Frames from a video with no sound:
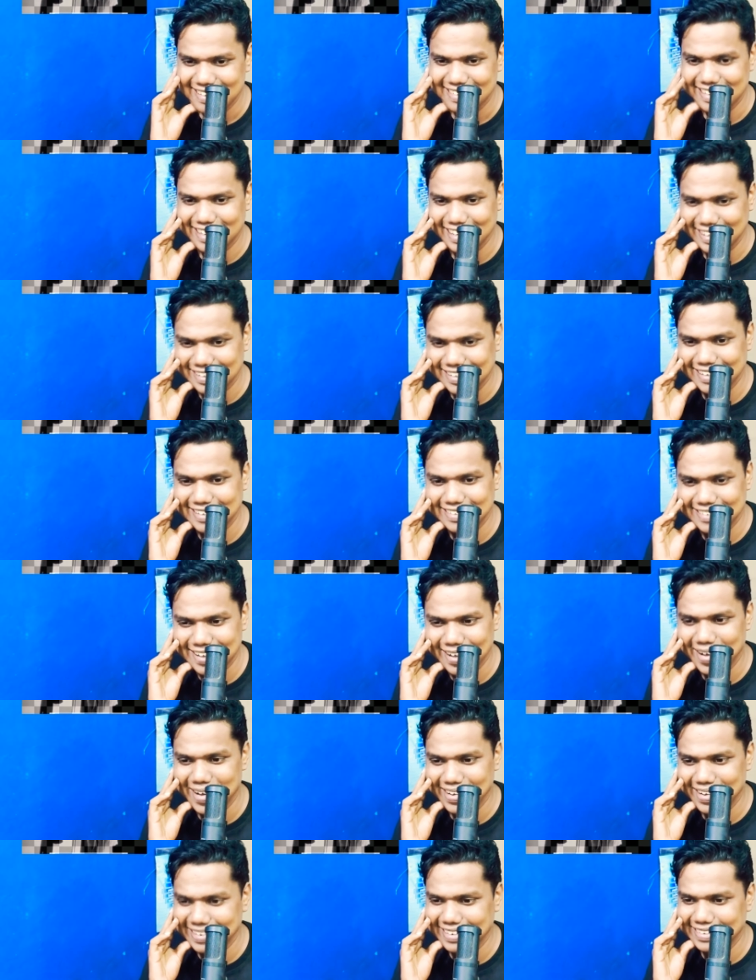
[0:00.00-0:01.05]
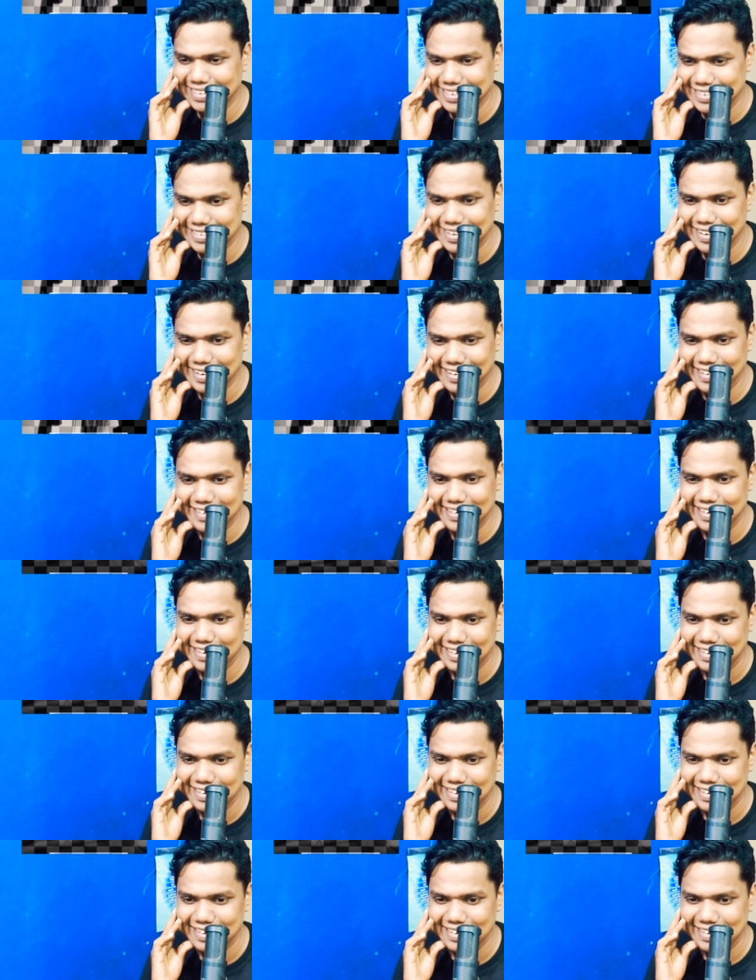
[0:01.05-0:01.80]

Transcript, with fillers: This is good. This is good.